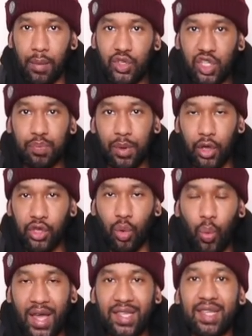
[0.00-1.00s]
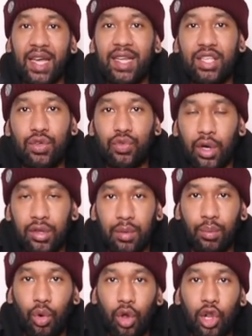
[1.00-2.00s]
just below your waist. And then you've got
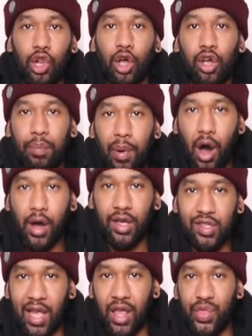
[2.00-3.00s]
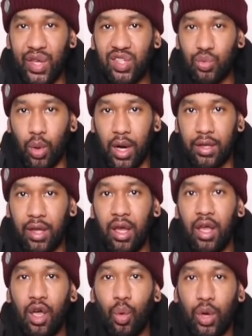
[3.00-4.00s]
the more longer parkas like this one,
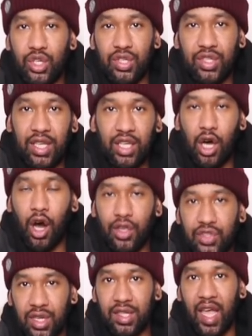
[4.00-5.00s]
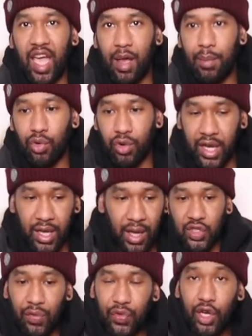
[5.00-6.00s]
which is the Carson and the Emery.
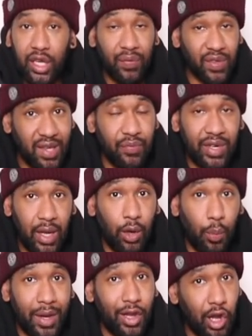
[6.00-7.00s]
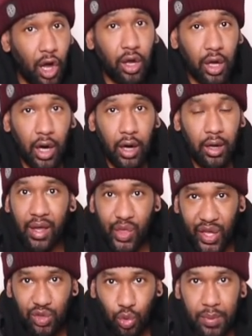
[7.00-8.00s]
So if you're looking for something a little bit longer,
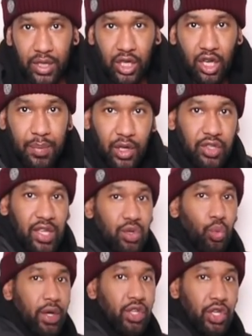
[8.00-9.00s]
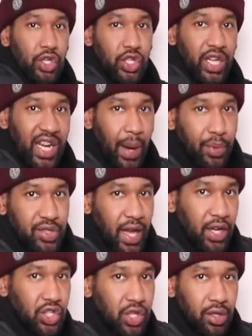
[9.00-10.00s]
this will be good, because then what you do is you get that
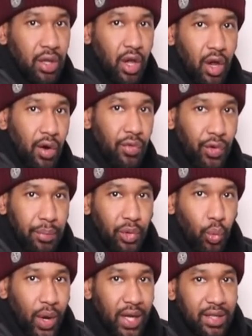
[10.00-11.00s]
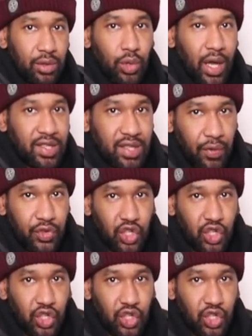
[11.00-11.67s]
protection from the wind and all that stuff